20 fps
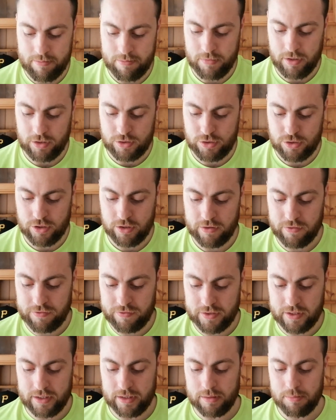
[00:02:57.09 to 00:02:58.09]
Not sure if
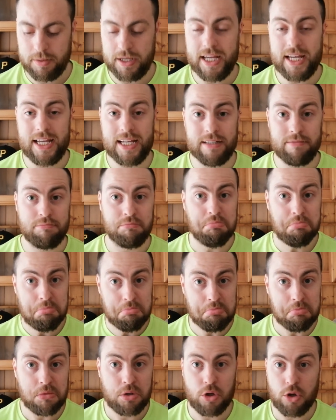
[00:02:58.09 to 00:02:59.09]
they'll be
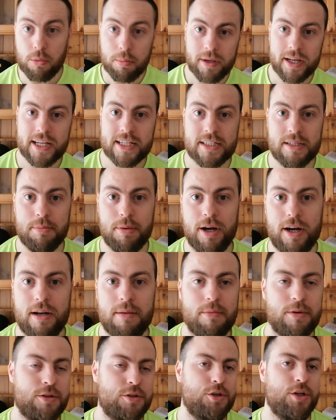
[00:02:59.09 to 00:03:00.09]
too pleased about
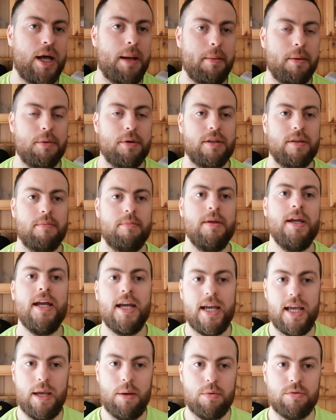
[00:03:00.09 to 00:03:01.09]
him or too happy with him.
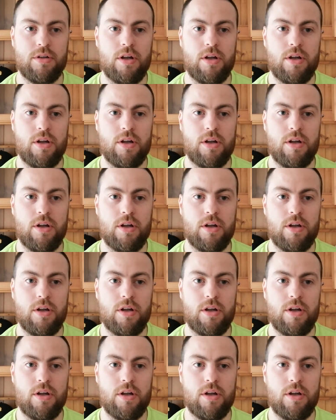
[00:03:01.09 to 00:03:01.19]
He was